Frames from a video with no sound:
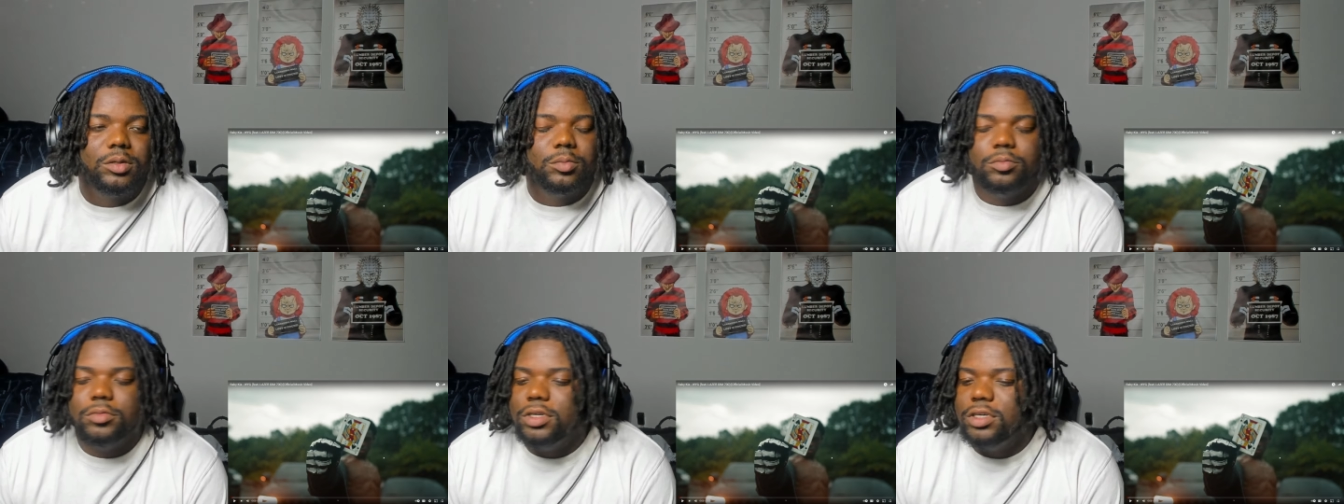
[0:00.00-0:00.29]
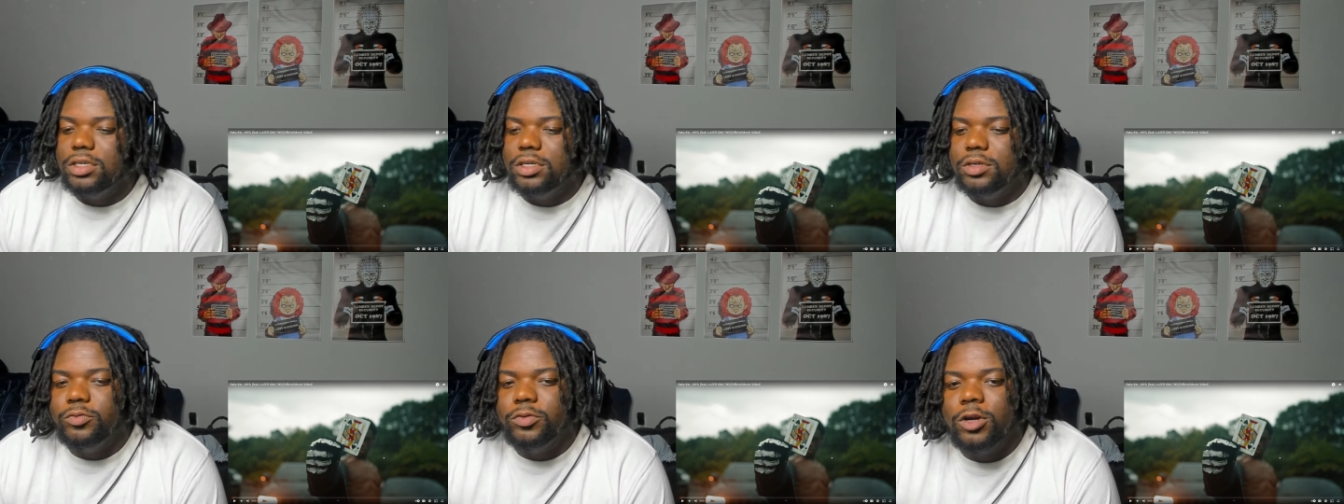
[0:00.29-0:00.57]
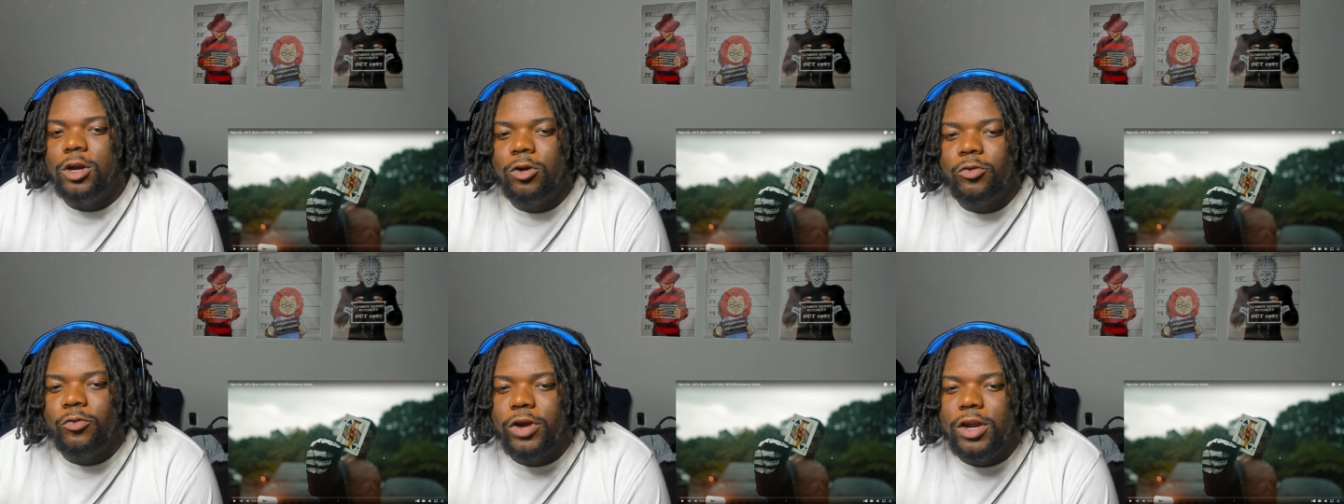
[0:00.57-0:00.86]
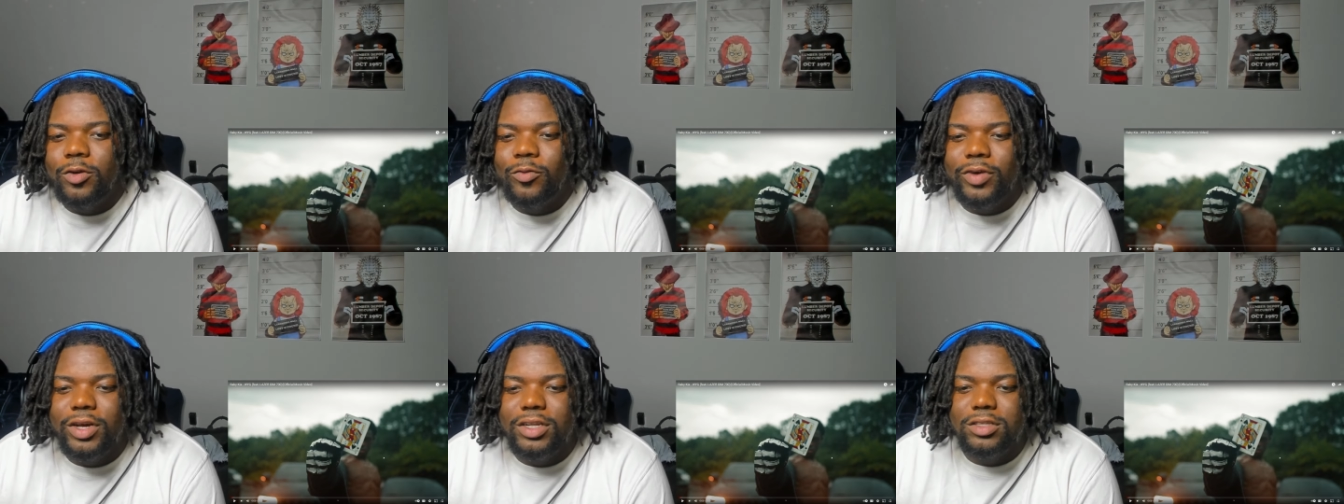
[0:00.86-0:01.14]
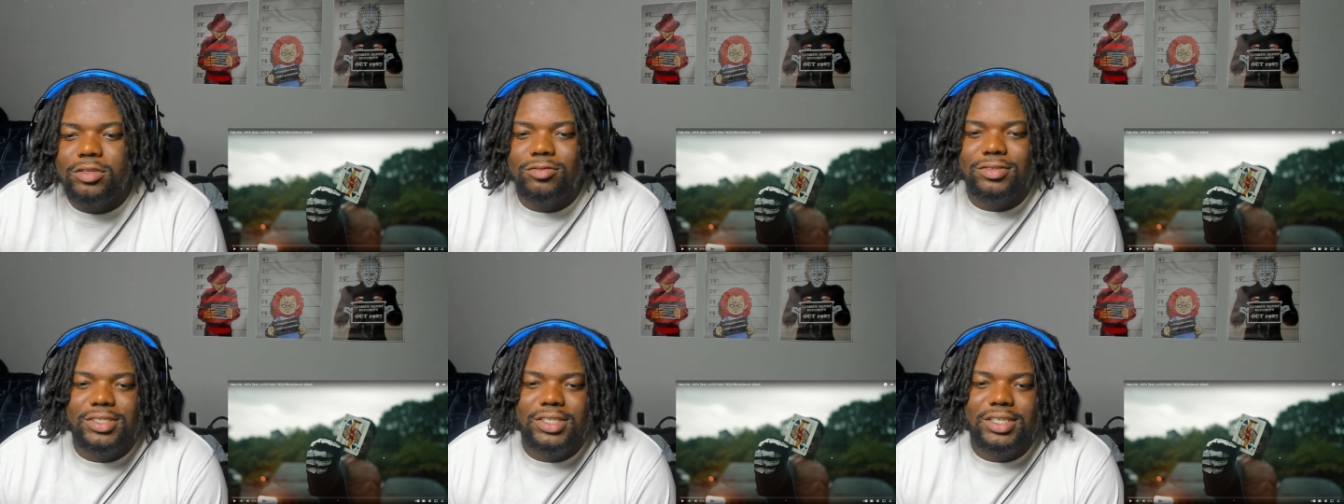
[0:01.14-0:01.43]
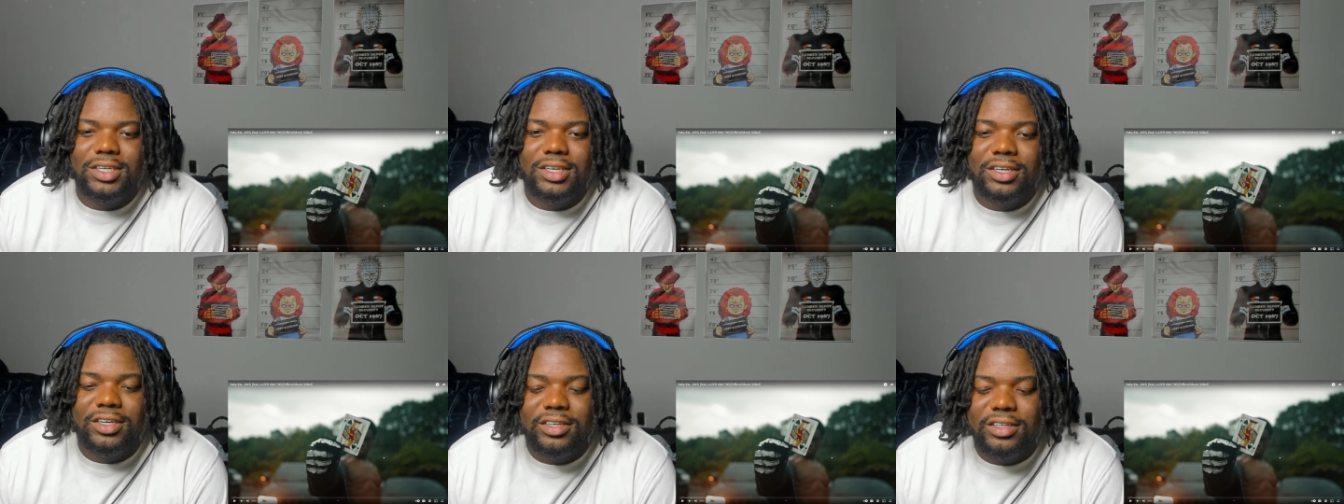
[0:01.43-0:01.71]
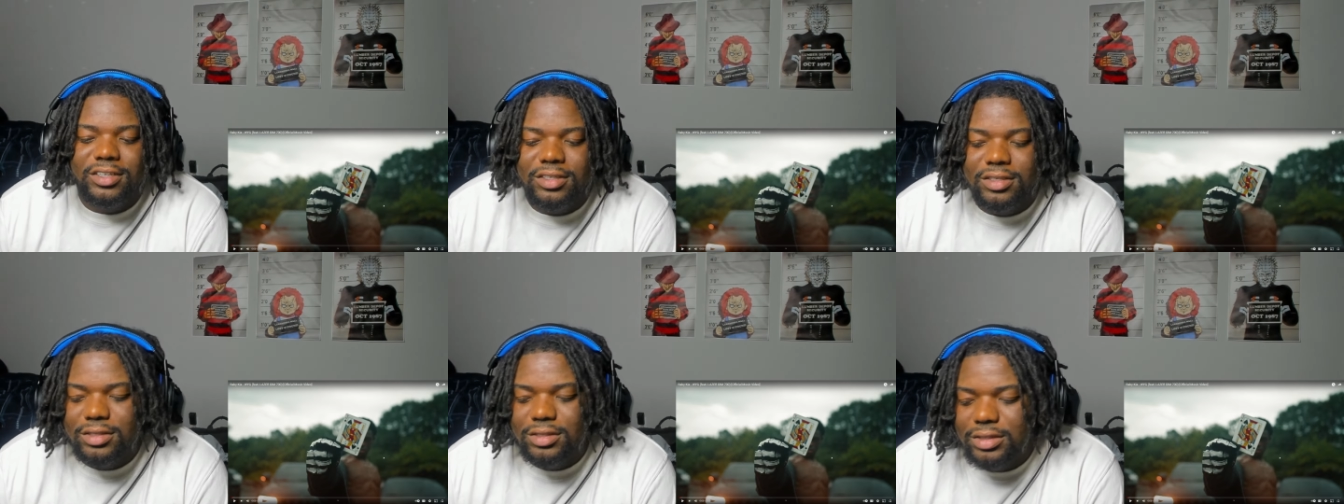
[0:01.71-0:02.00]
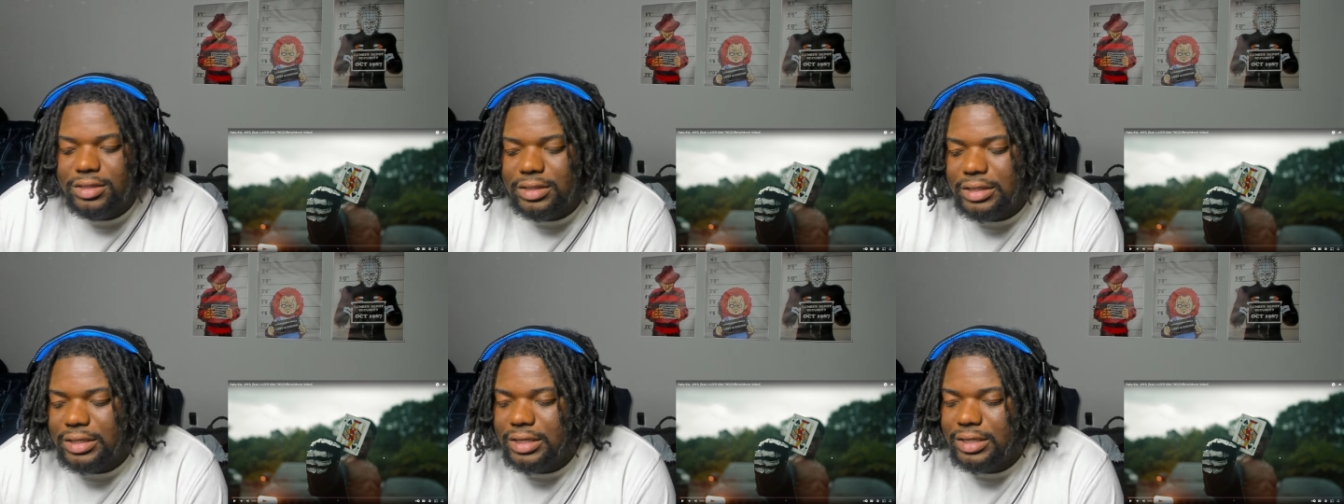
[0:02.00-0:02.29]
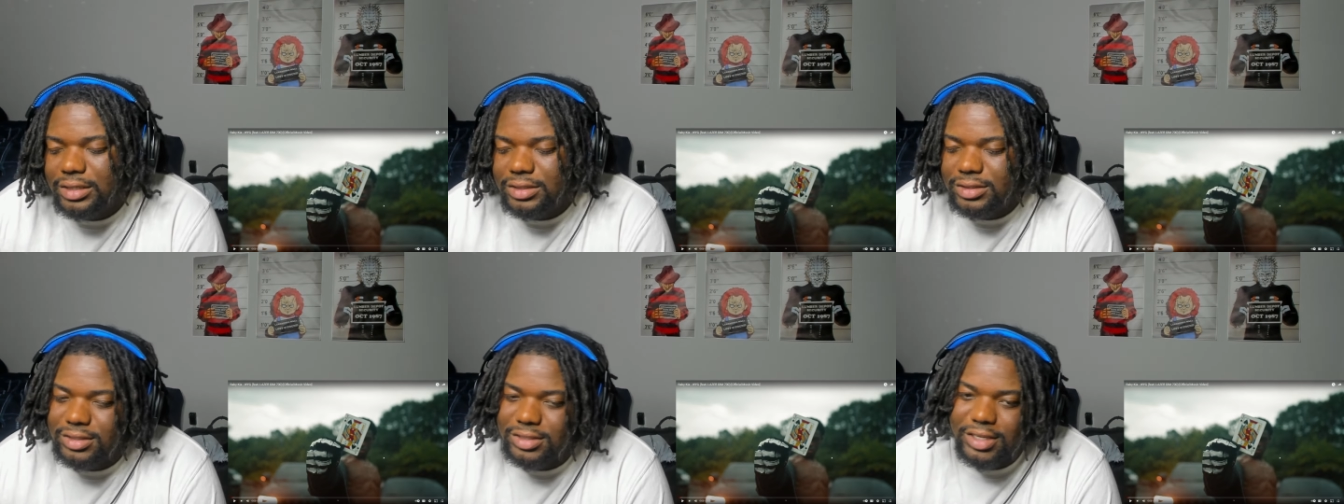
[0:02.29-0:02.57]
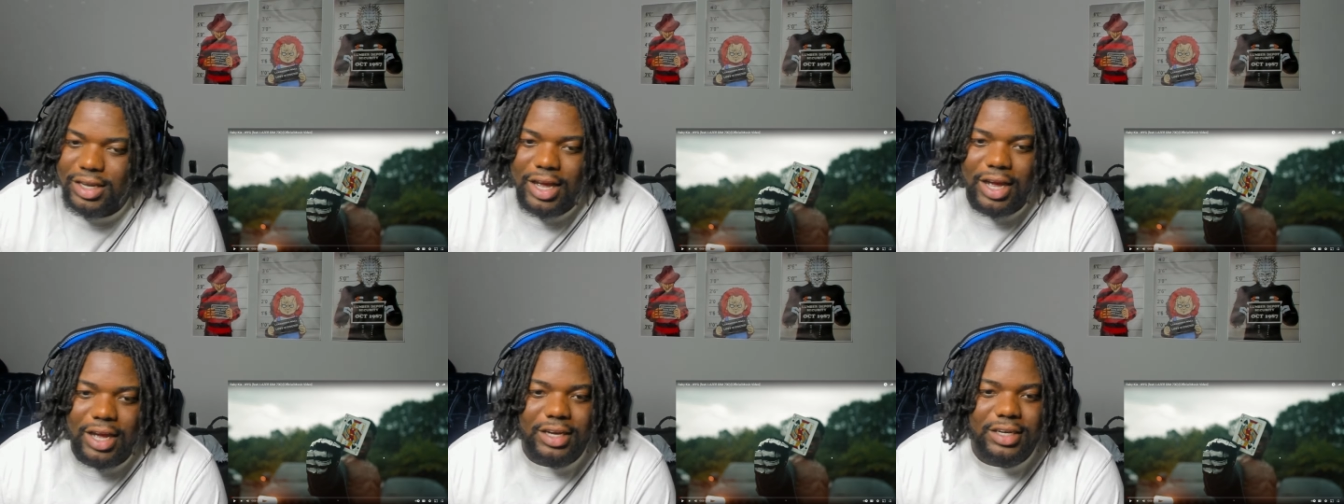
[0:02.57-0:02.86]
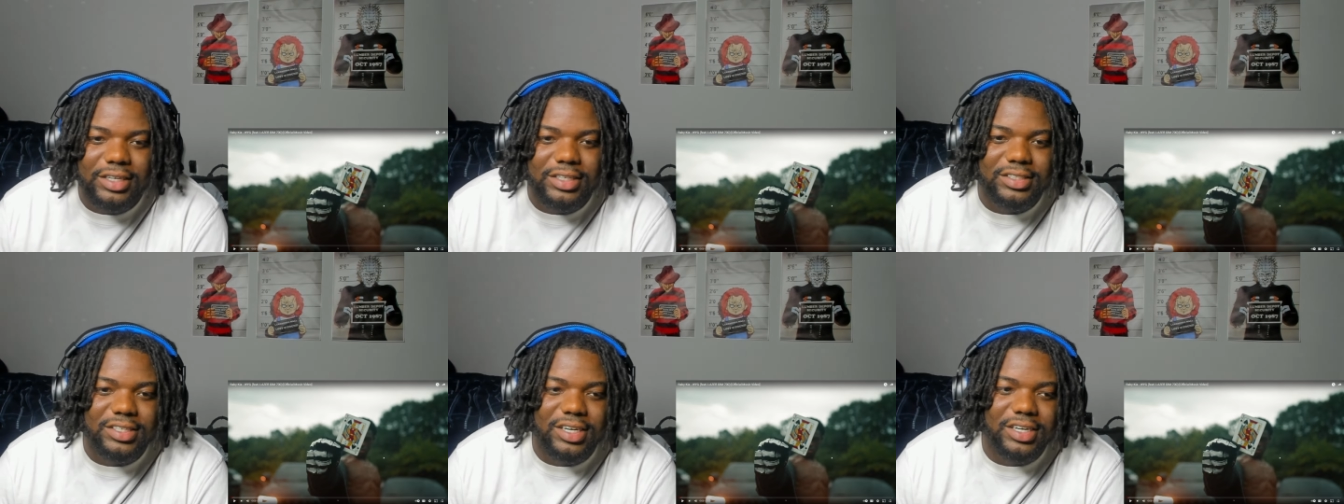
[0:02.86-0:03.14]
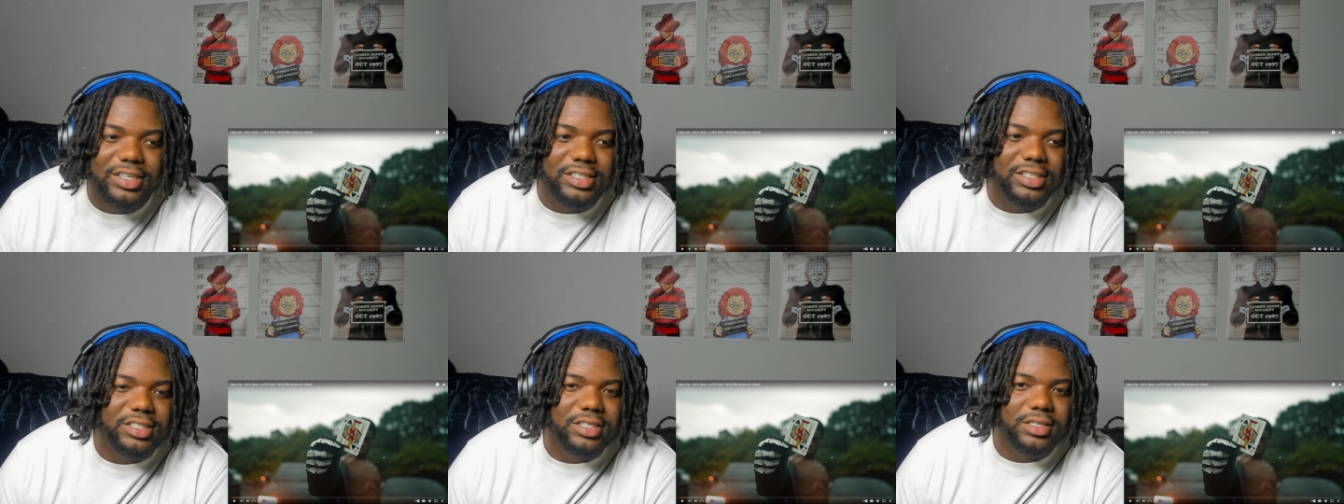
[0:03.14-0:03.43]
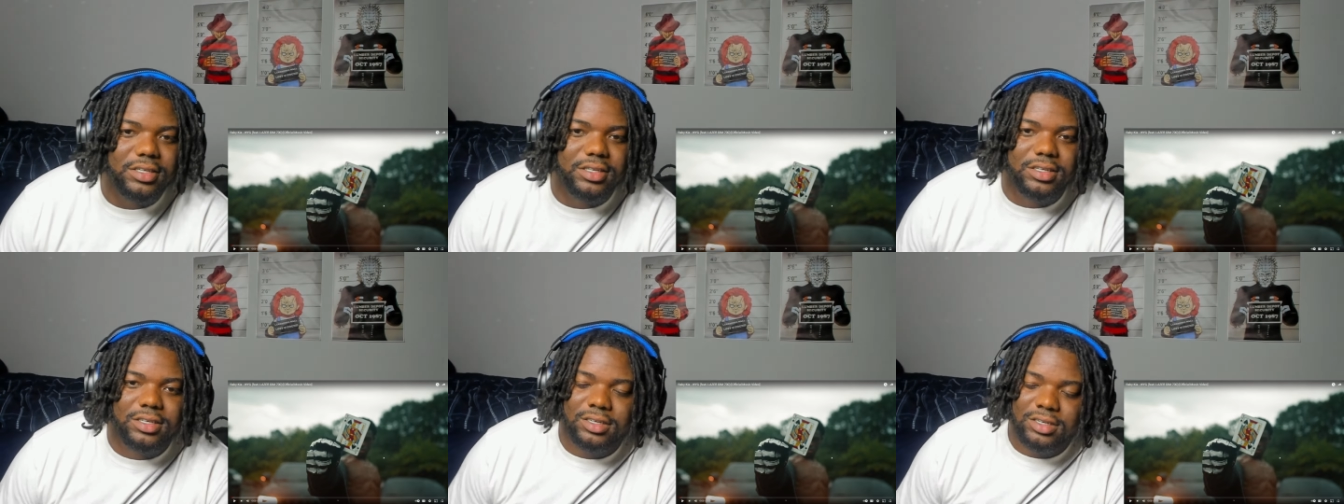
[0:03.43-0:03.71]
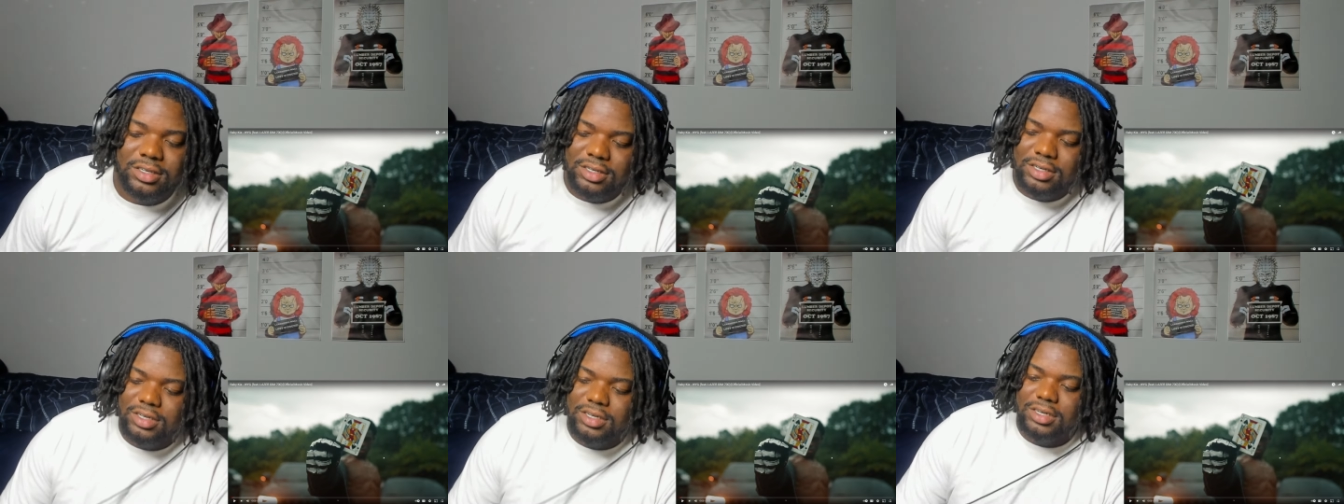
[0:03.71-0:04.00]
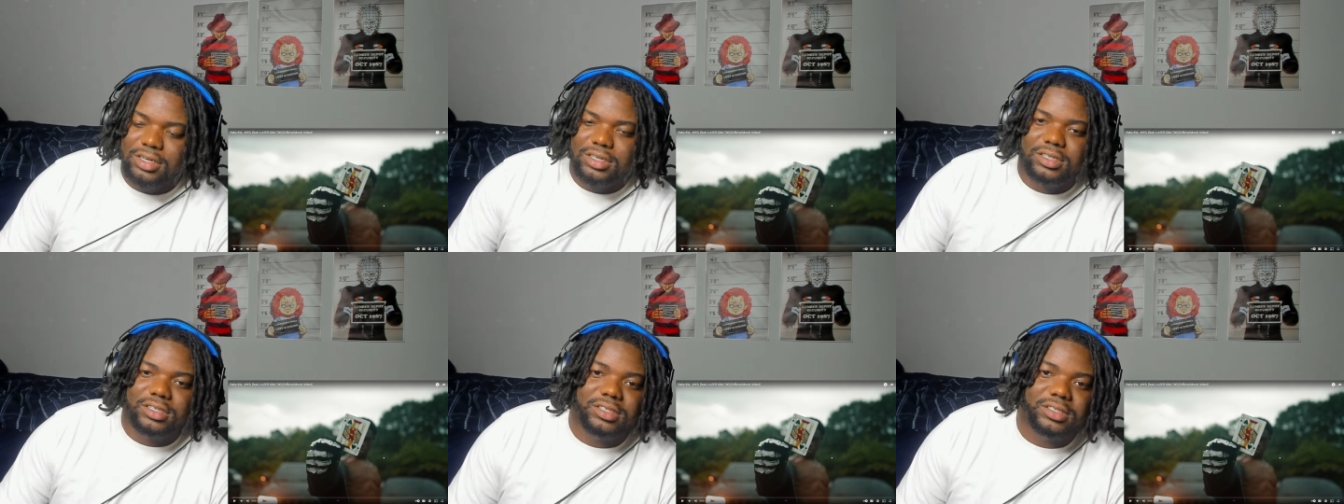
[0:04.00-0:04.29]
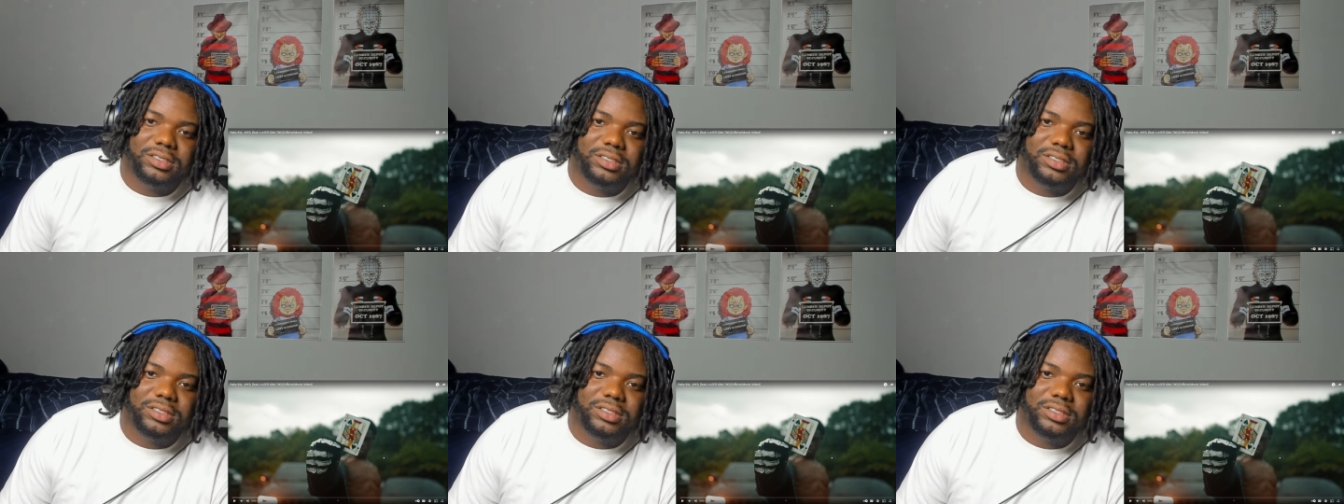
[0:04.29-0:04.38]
But we're gonna rate it one through ten and see how good they did. Let's